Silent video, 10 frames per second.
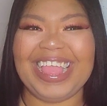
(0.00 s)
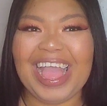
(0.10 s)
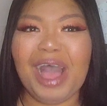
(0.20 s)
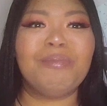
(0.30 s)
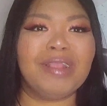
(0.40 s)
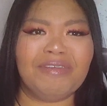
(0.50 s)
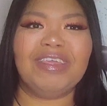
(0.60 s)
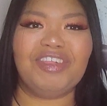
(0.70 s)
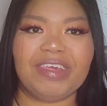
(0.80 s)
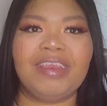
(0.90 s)
I'm loving this
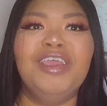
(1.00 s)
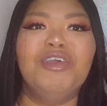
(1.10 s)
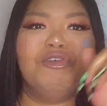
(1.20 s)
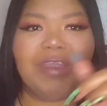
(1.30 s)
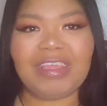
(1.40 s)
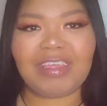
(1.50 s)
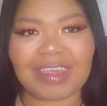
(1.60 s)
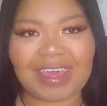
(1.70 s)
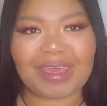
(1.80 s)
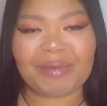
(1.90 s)
shit. Great
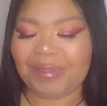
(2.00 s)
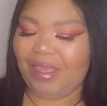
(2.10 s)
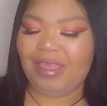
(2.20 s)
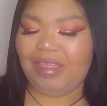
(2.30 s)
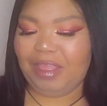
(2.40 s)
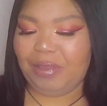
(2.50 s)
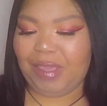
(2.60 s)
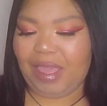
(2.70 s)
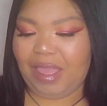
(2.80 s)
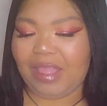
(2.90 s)
job. So
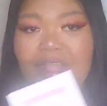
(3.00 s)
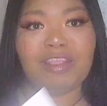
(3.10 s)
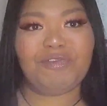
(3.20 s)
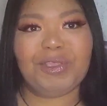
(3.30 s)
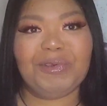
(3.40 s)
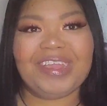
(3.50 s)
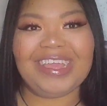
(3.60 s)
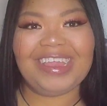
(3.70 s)
yeah, thanks for tuning in.